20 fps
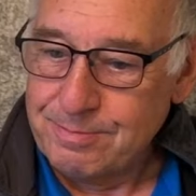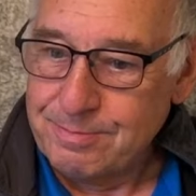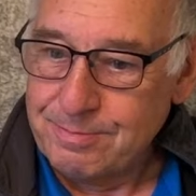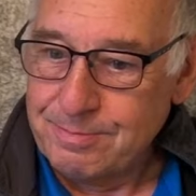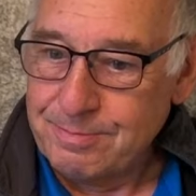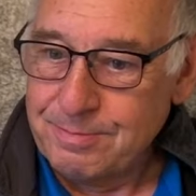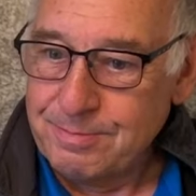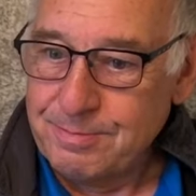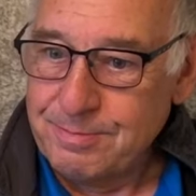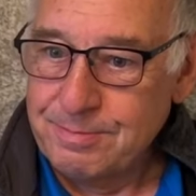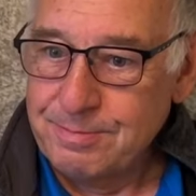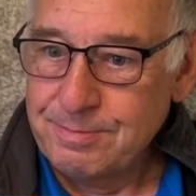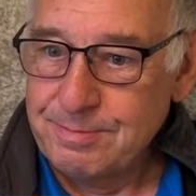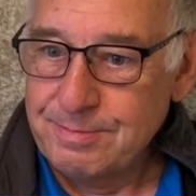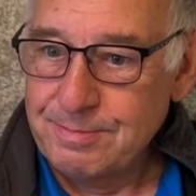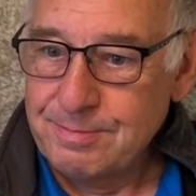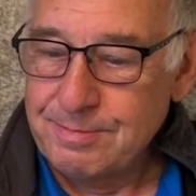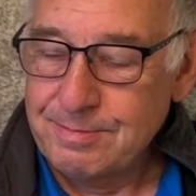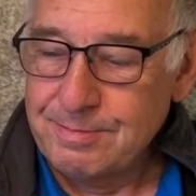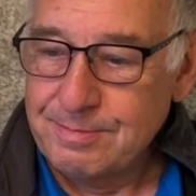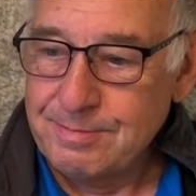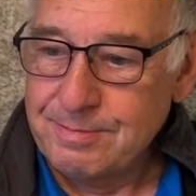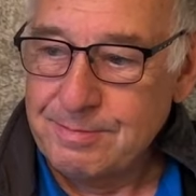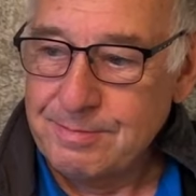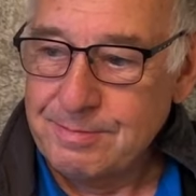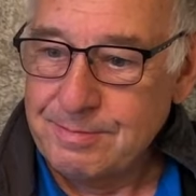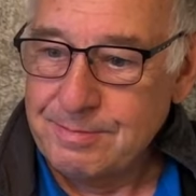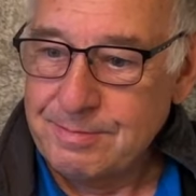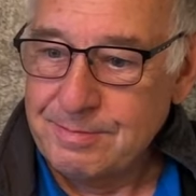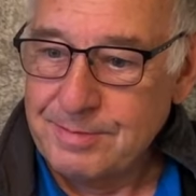
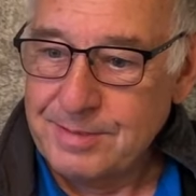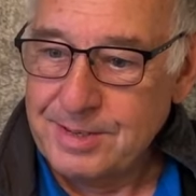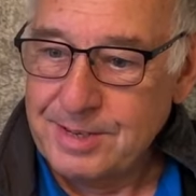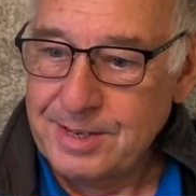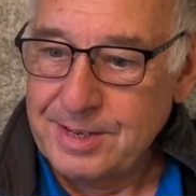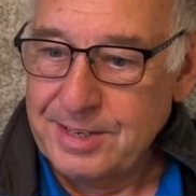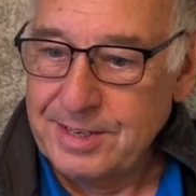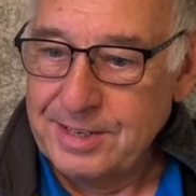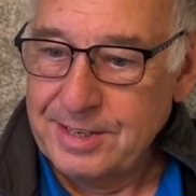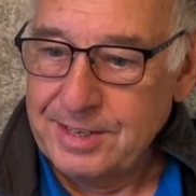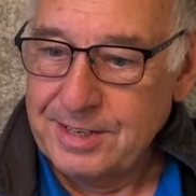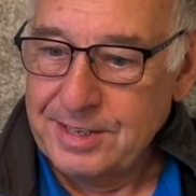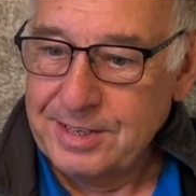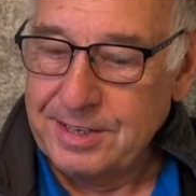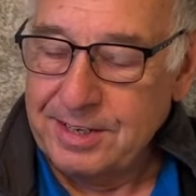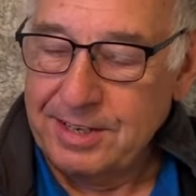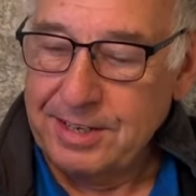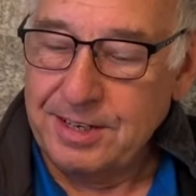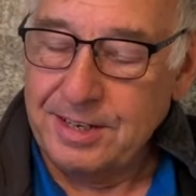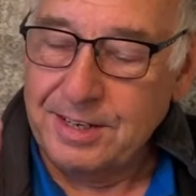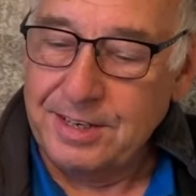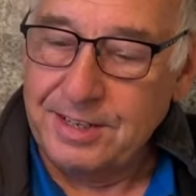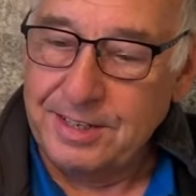(silent)